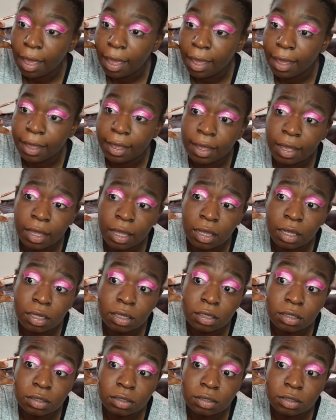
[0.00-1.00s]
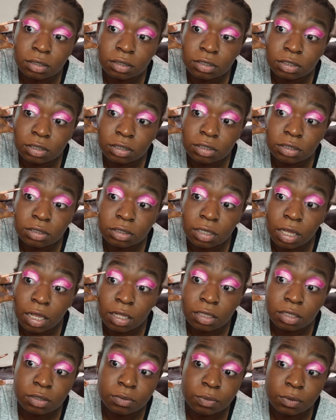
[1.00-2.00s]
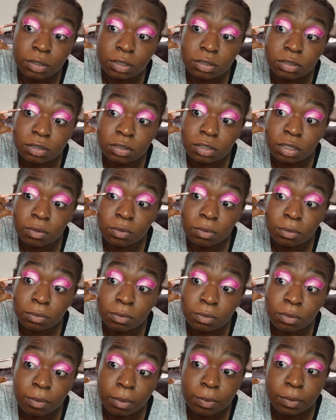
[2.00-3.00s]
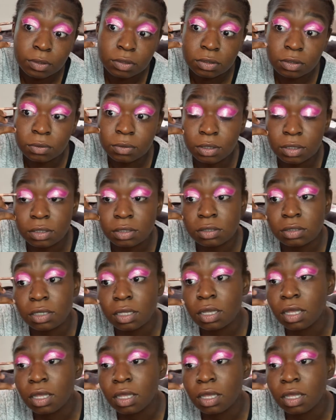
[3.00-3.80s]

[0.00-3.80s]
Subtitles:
And she's at this point, she's like, what am I supposed to do with this?